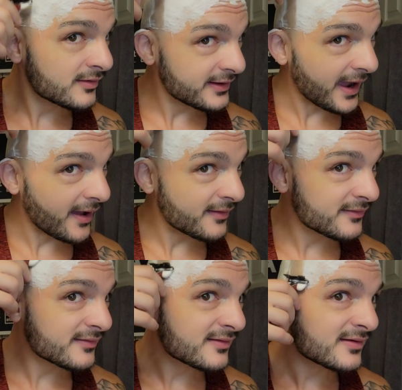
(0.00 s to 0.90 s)
Yeah.
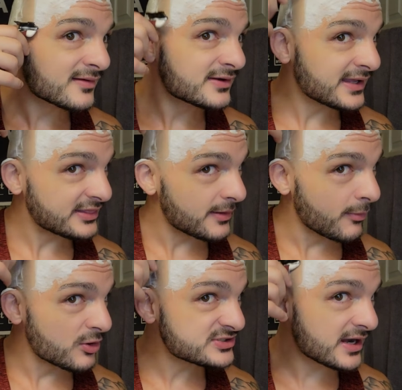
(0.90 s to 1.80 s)
To get the
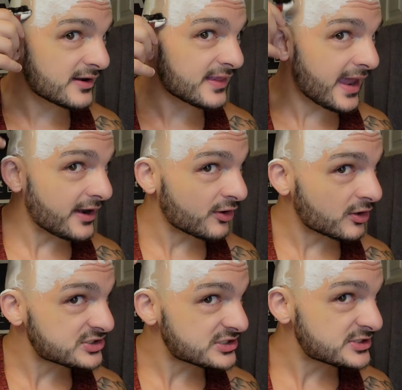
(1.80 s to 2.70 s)
most out of the
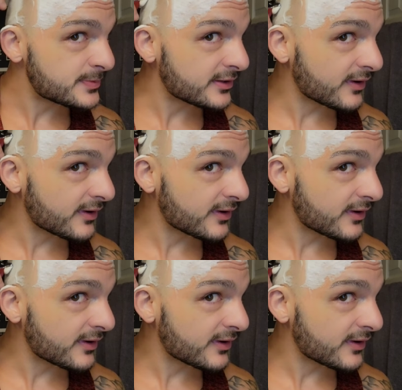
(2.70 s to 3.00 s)
Enders Speed